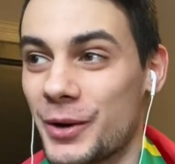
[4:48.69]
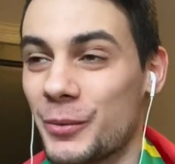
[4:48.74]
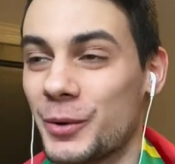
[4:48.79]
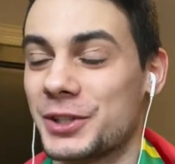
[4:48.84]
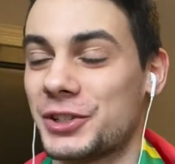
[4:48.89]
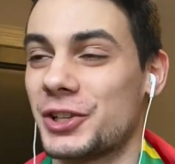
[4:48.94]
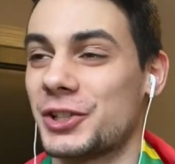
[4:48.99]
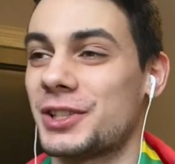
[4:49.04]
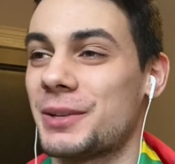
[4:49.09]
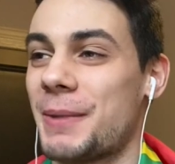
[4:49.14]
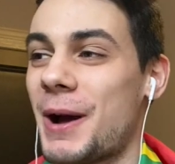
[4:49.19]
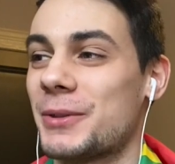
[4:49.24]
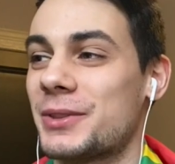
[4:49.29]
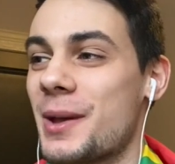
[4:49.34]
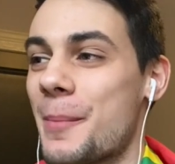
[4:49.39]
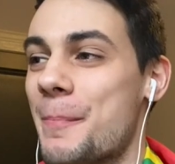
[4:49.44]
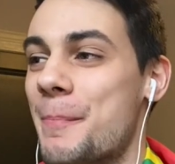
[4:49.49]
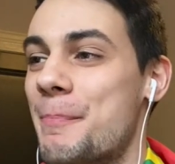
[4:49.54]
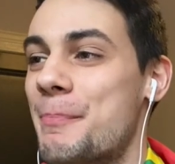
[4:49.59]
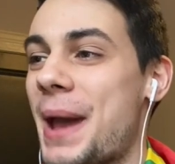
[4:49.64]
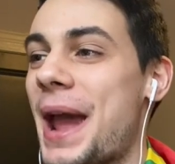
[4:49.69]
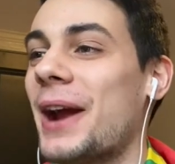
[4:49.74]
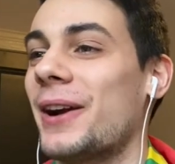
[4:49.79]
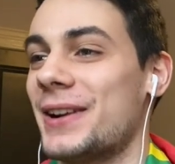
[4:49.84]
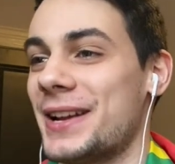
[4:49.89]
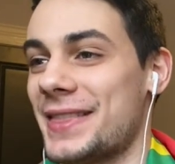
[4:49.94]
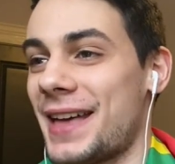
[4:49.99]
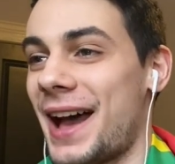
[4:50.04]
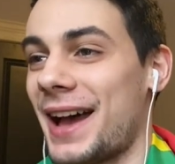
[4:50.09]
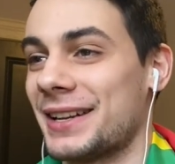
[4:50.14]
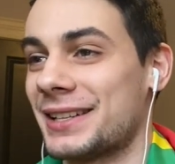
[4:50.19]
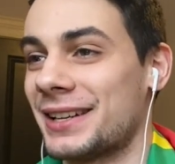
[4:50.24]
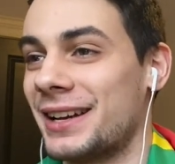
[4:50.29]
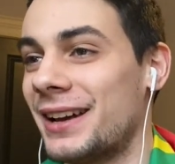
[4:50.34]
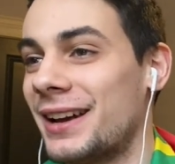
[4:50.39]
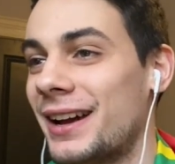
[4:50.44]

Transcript: was just about to bury that.